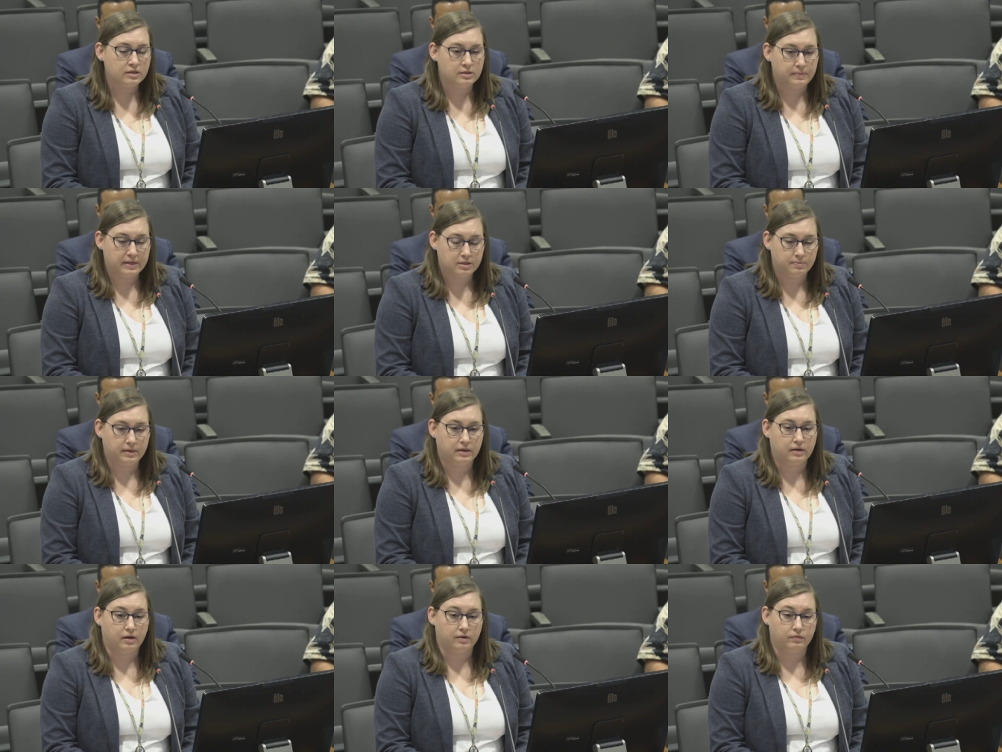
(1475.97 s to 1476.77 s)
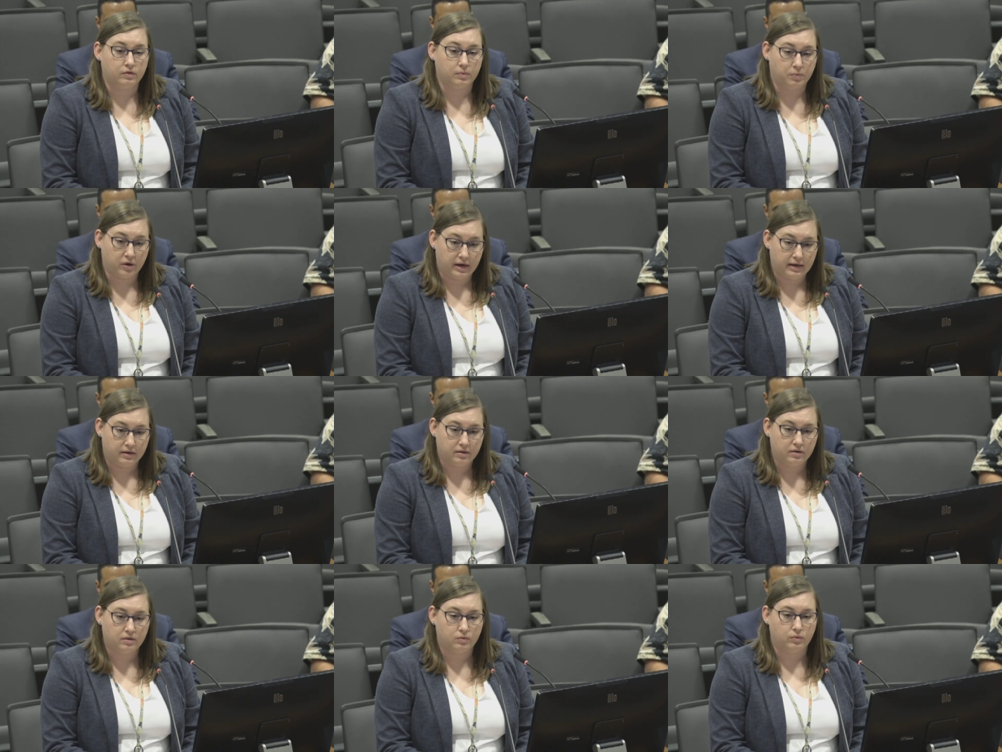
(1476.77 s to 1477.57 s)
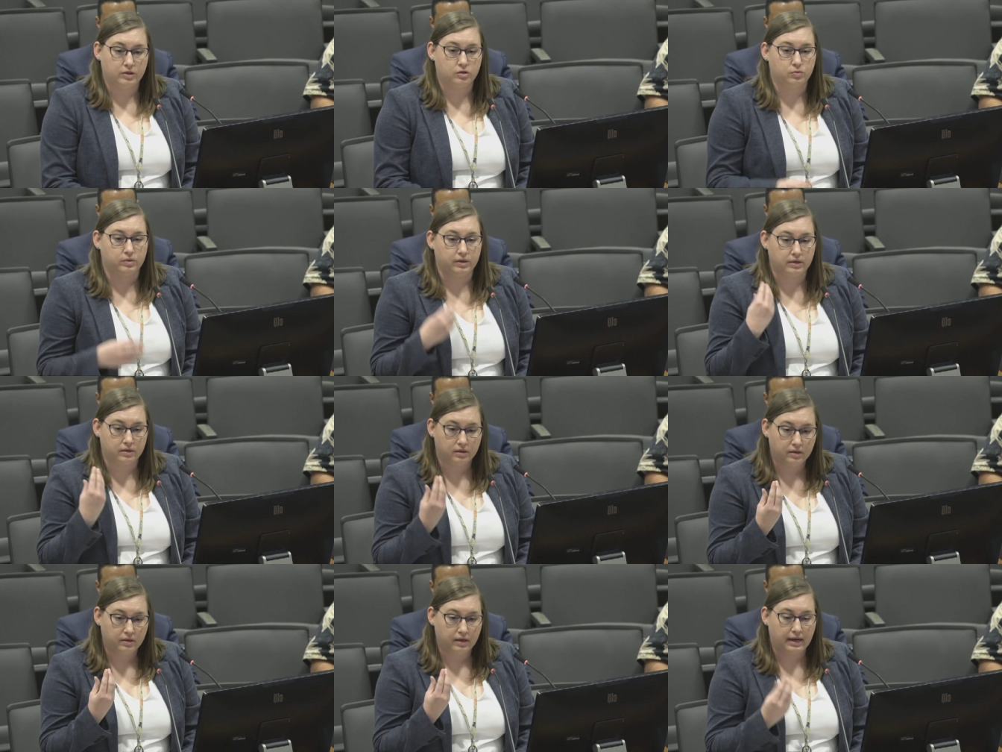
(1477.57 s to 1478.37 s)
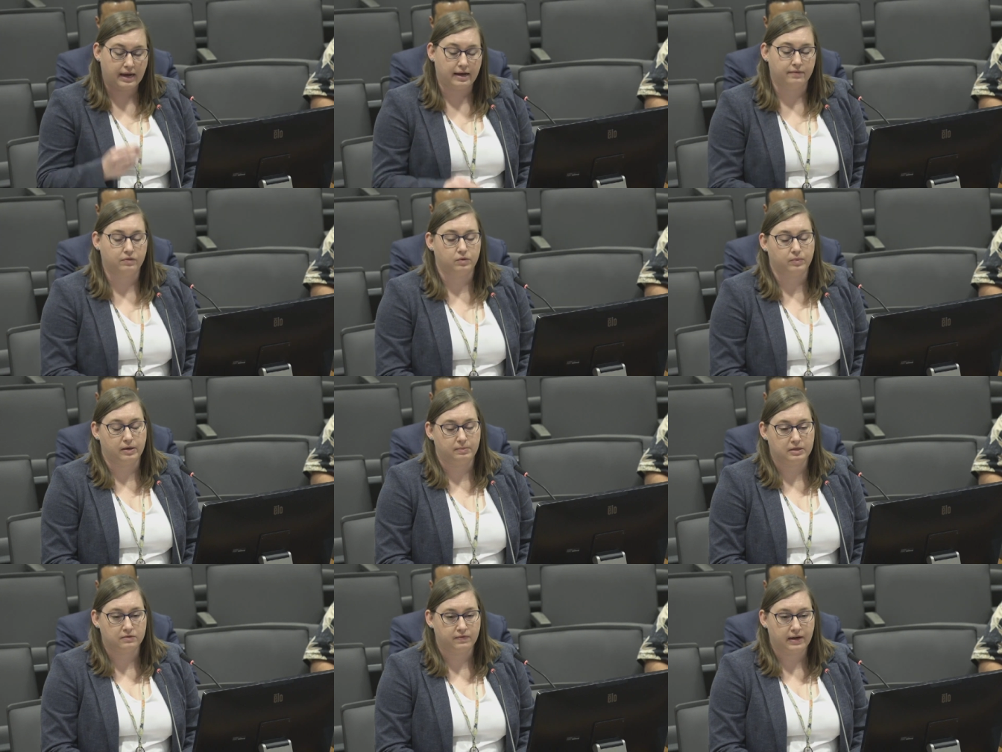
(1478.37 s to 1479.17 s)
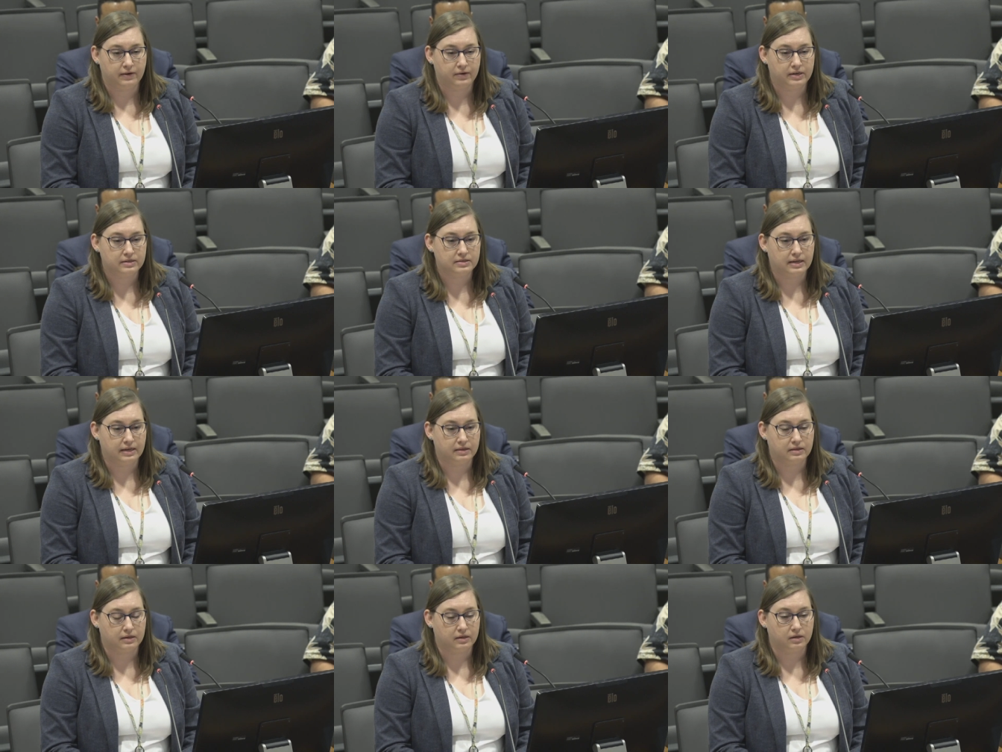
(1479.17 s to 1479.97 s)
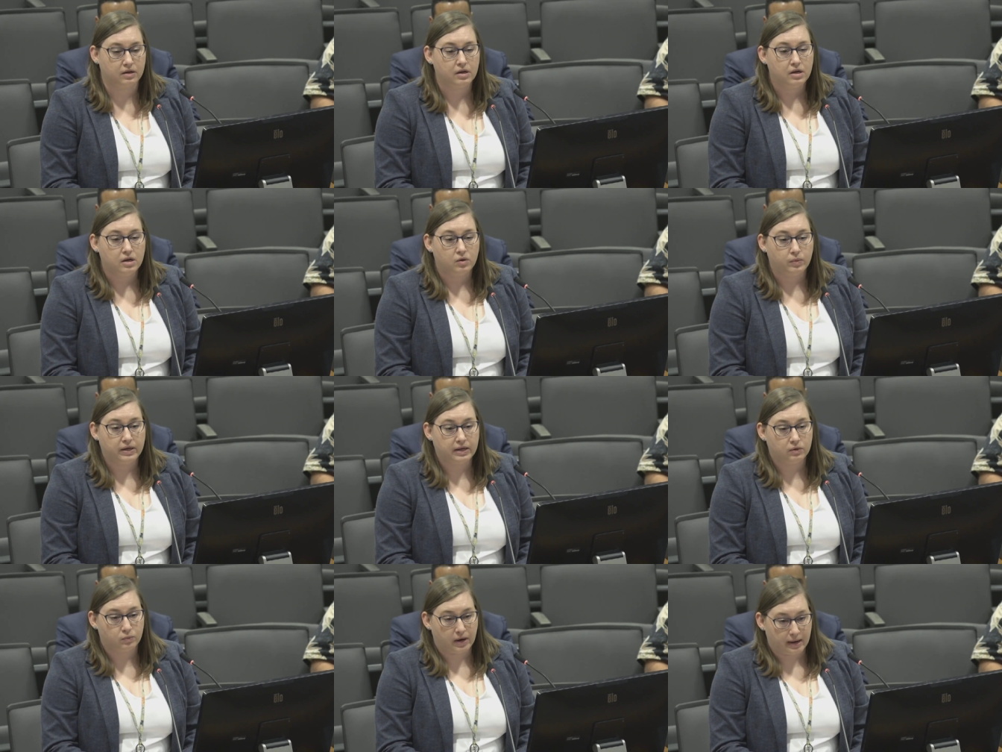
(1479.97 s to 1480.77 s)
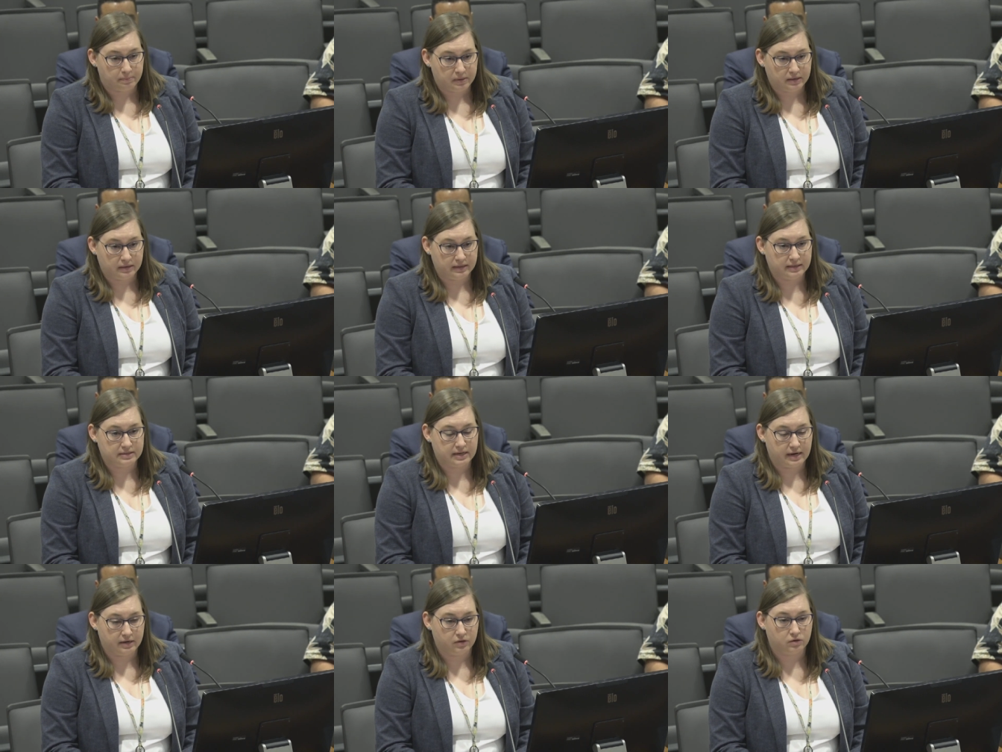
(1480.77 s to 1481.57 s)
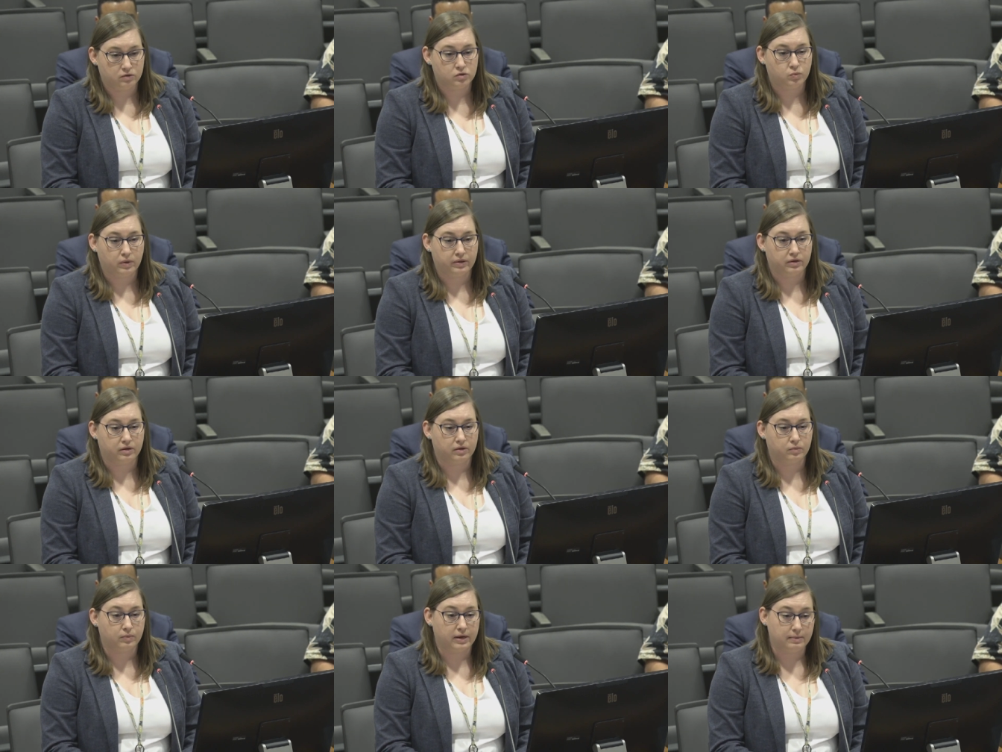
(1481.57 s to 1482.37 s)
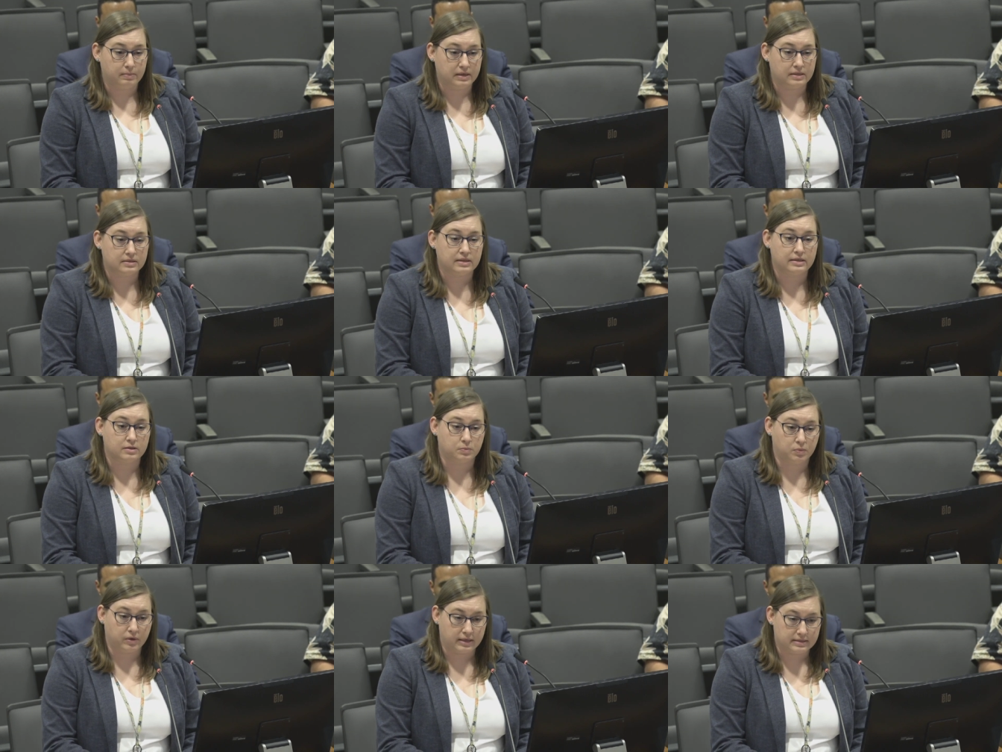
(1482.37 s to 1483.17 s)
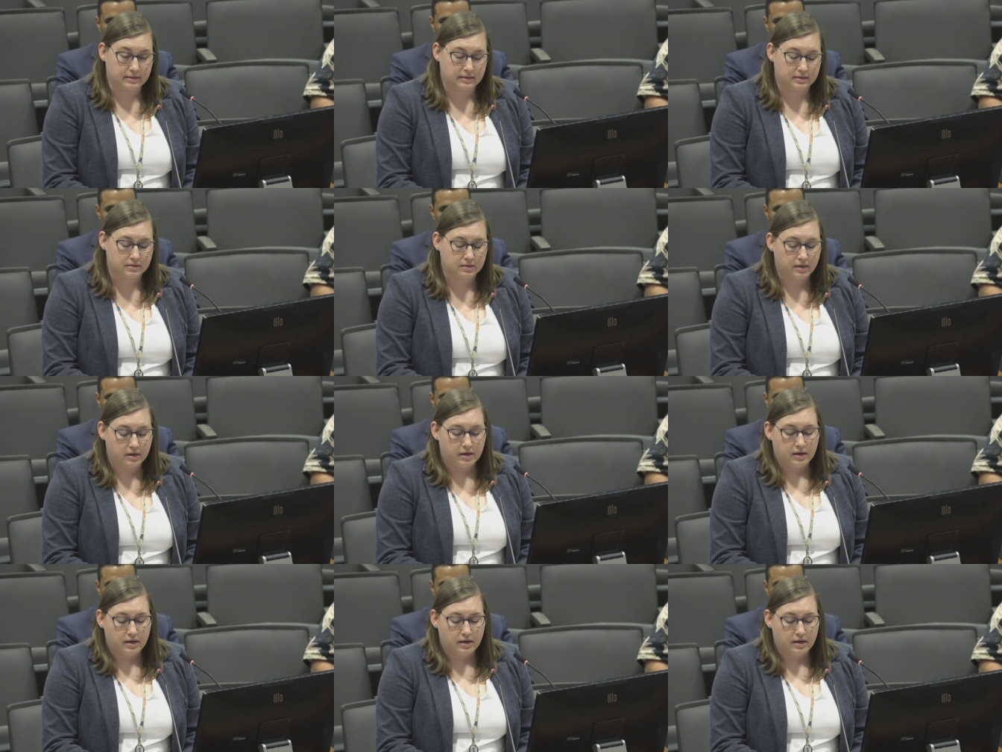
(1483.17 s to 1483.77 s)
specimen of the brain, which would have the rabies virus, and then we can rapidly diagnose whether rabies is present.